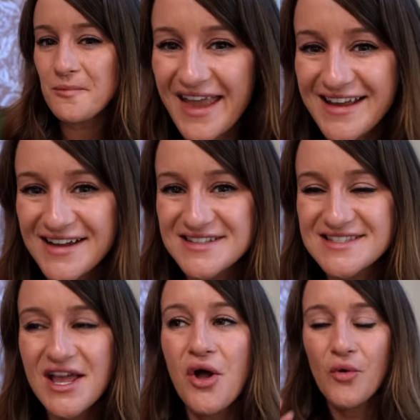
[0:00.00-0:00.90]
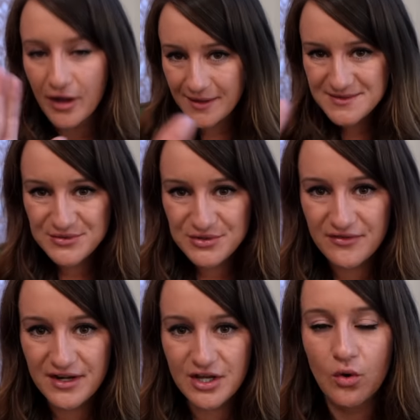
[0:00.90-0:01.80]
Hey guys, welcome to a new
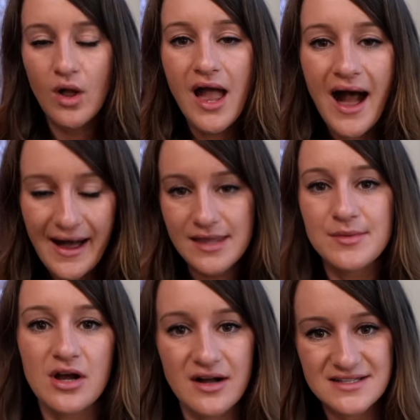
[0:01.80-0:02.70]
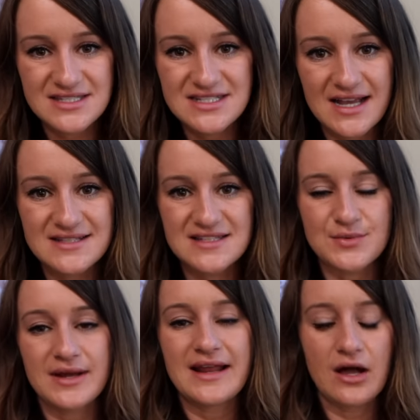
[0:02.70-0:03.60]
video. I'm in Austin, Texas
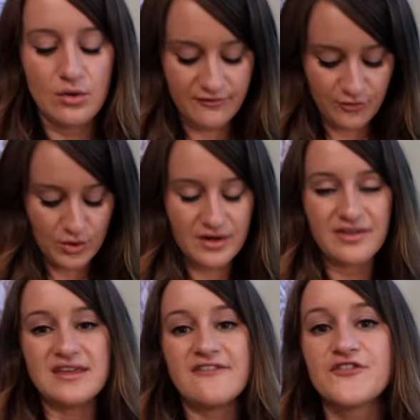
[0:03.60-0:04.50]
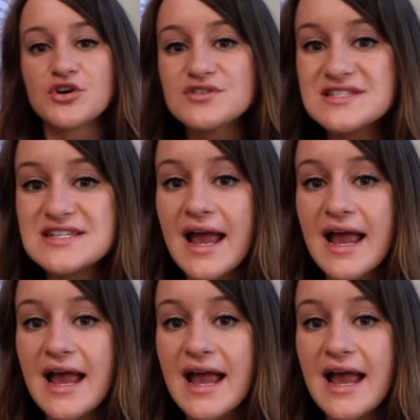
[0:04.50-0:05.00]
right now for the first